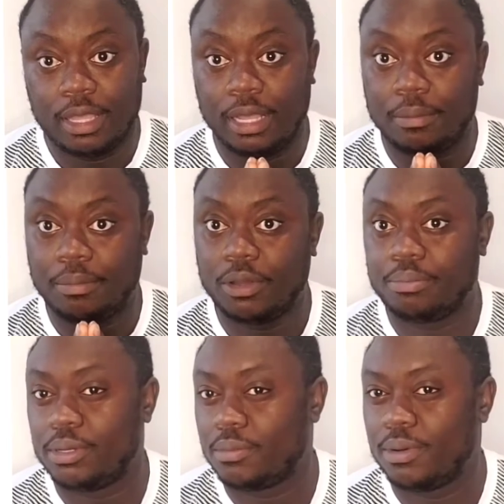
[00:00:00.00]
I
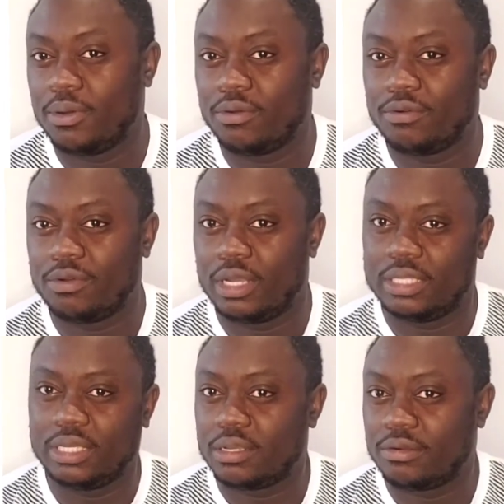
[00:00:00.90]
bought Plug Power,
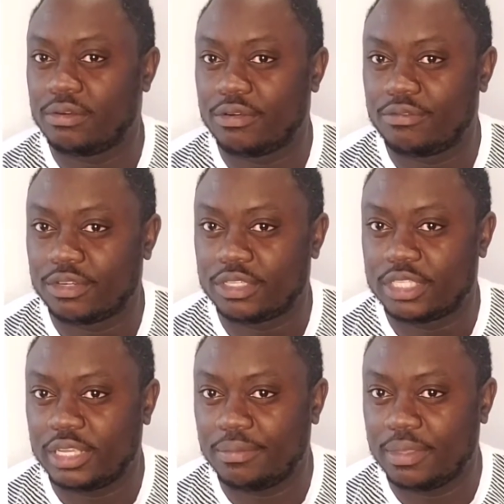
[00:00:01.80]
I think around for
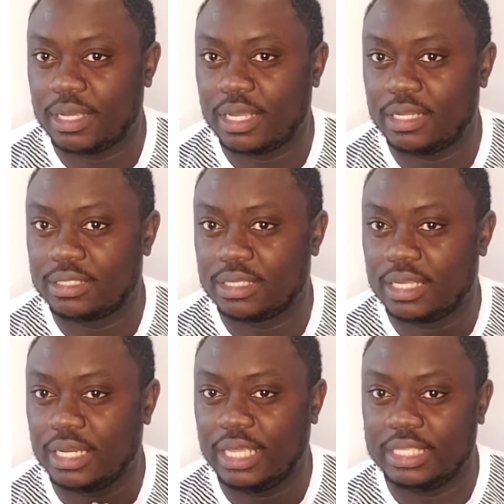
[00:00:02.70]

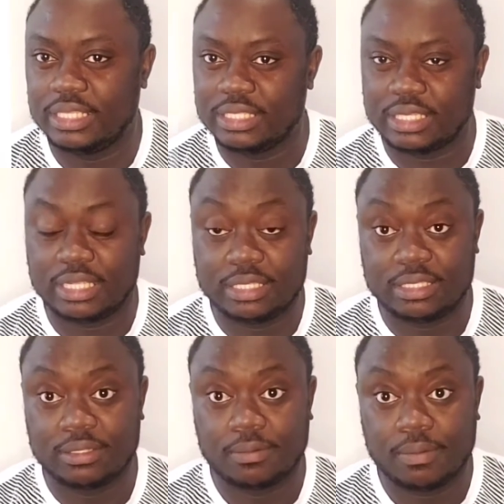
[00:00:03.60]

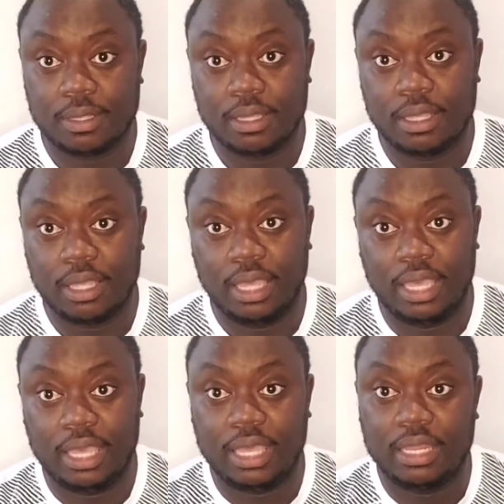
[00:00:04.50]
$7.18.
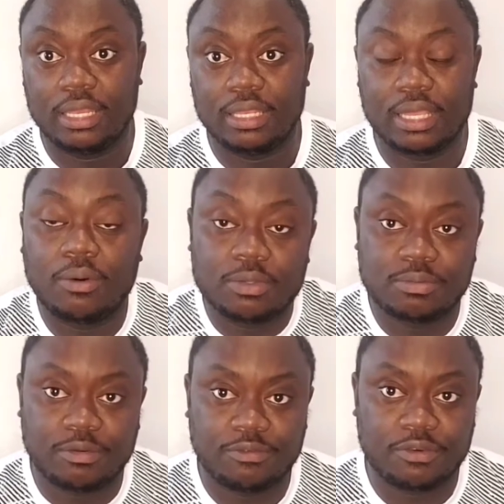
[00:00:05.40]
And that
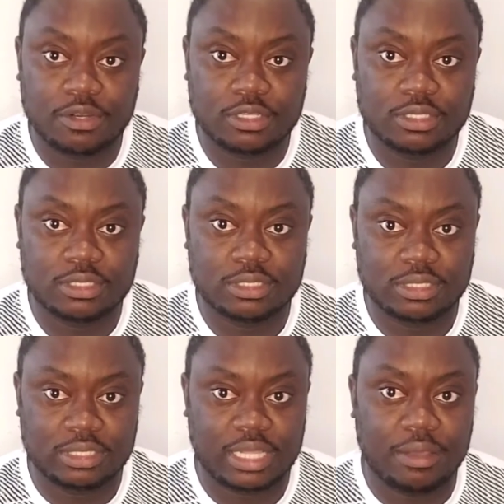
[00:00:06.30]
was my
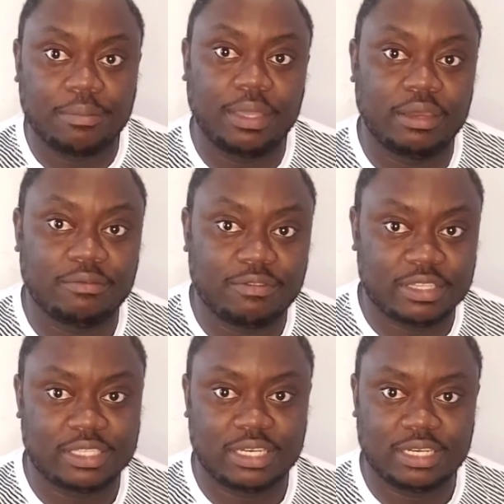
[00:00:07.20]
first time
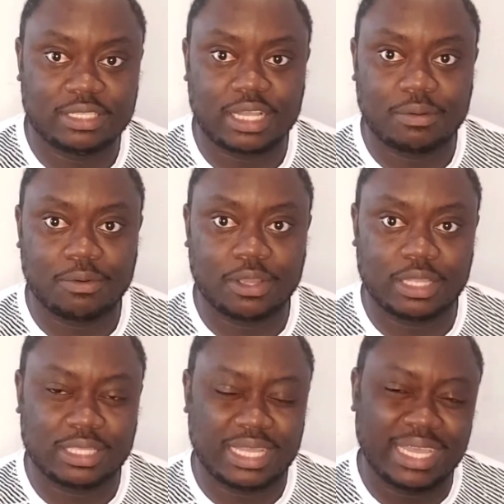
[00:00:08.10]
investing in the stock
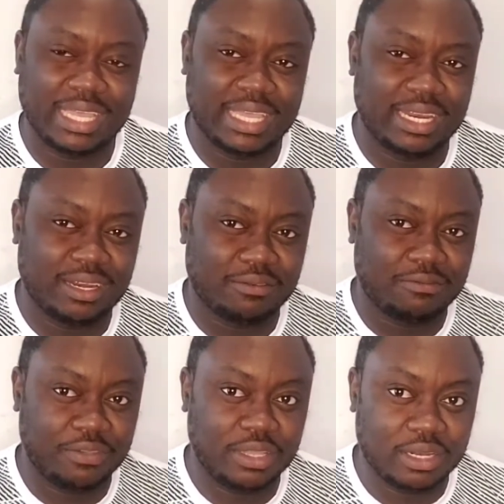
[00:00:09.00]
market and getting a
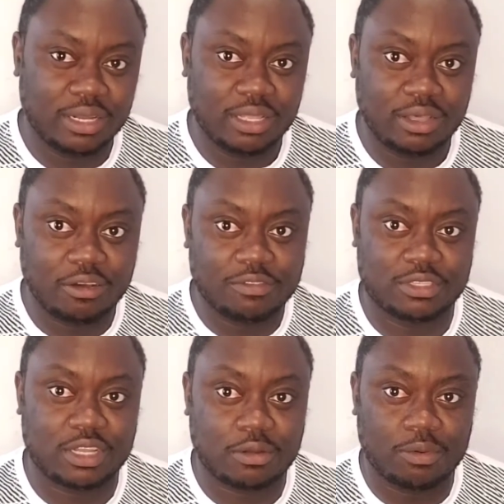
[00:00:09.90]
feel of
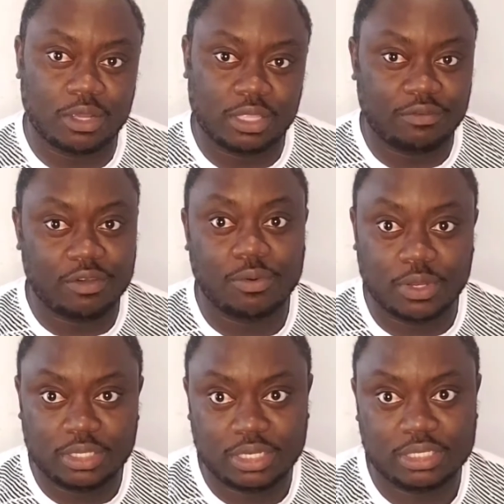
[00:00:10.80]
the stock market if I
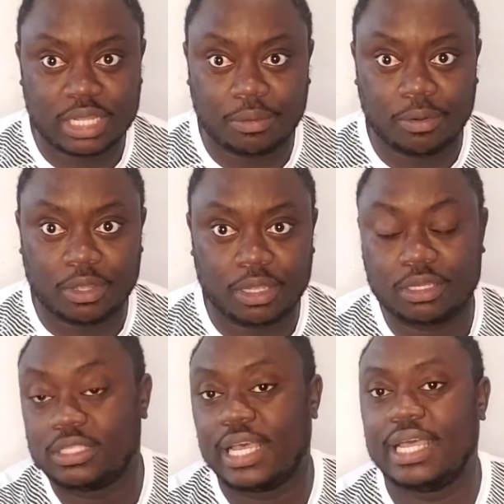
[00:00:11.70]
went to the stock market,
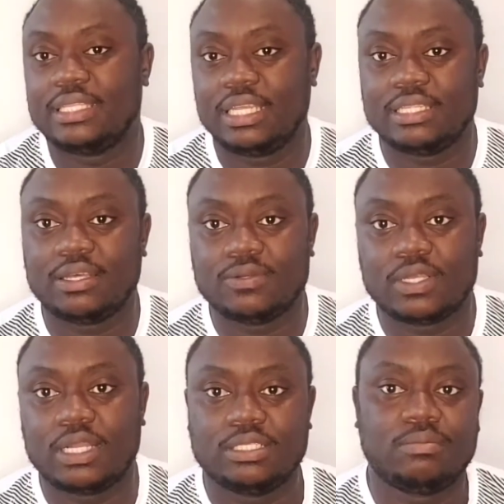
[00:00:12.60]
because I had
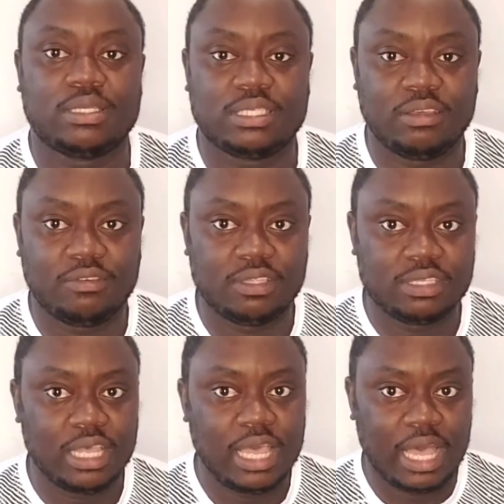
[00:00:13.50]
$10,000 in my
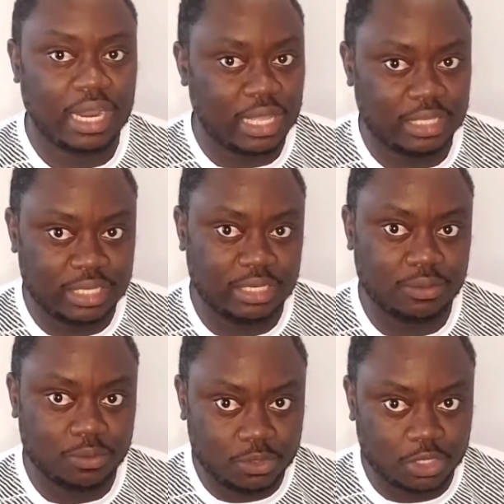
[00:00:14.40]
savings and I
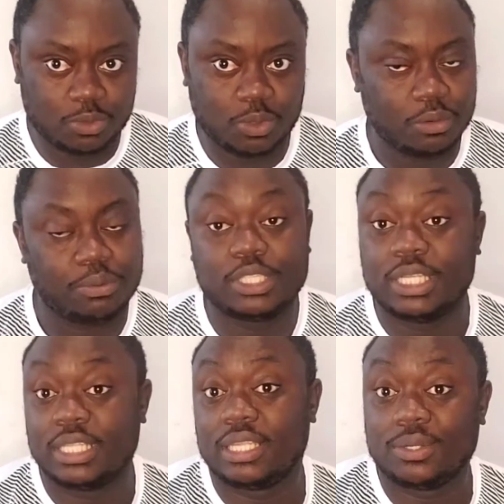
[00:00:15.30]
didn't just want to
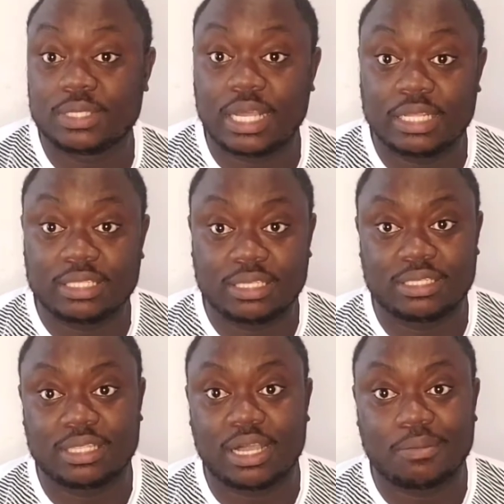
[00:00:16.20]
put $10,000 into
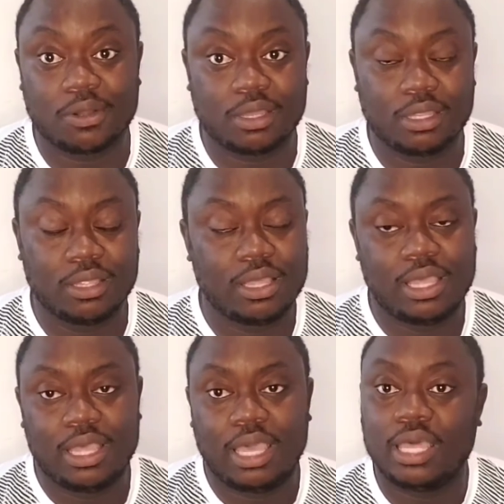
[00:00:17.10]
the stock market
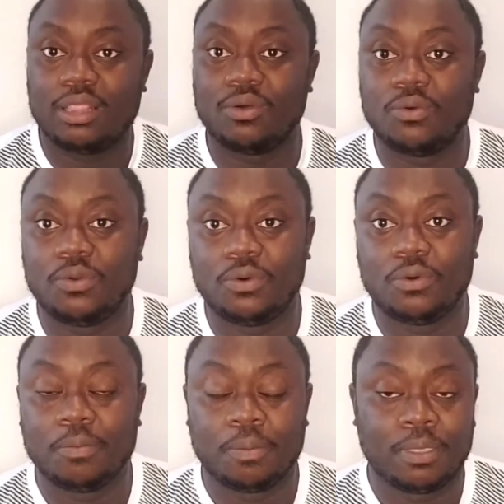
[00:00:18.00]
and don't
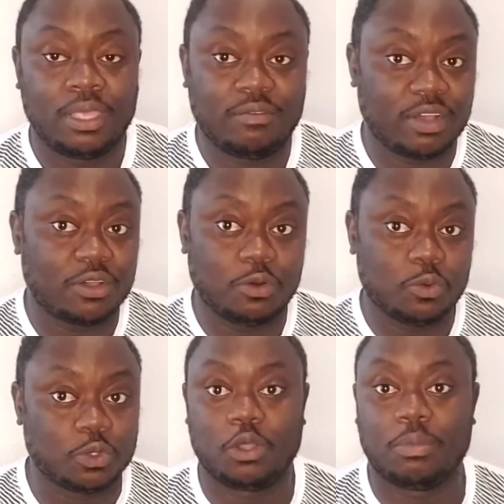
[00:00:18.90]
know if I could
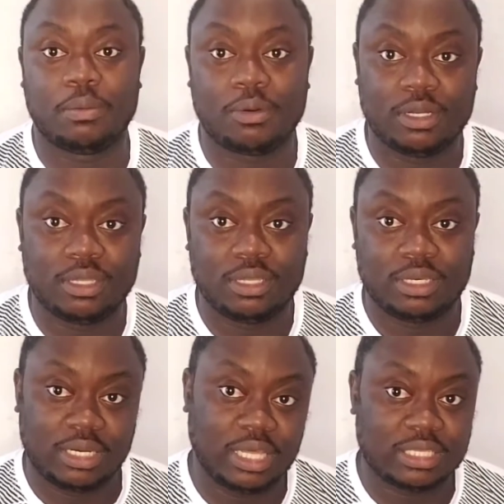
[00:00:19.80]
lose all my money
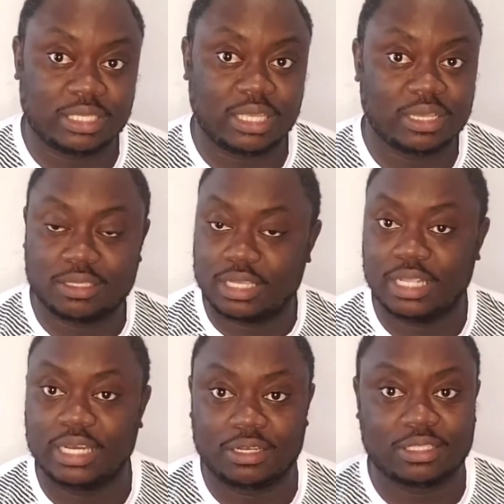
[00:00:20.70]
the next day because
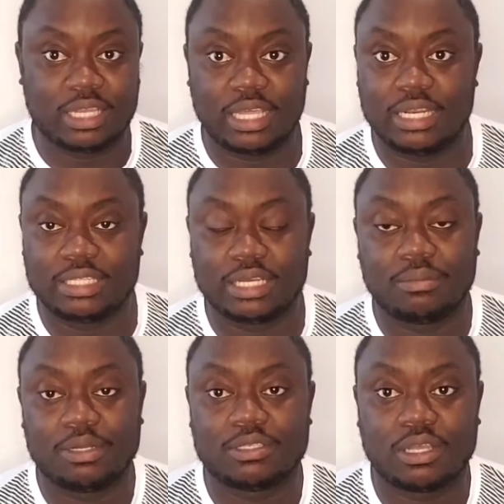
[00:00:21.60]
I didn't understand anything
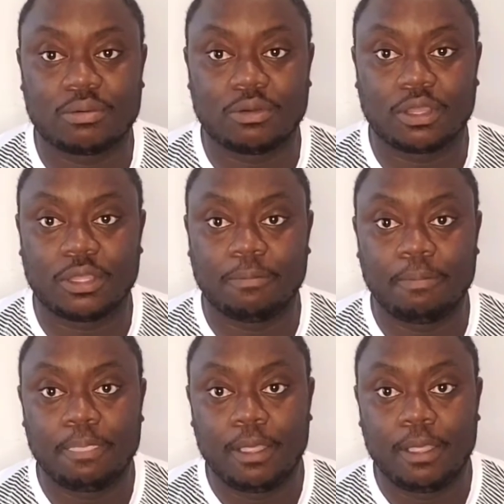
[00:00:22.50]
about the stock market.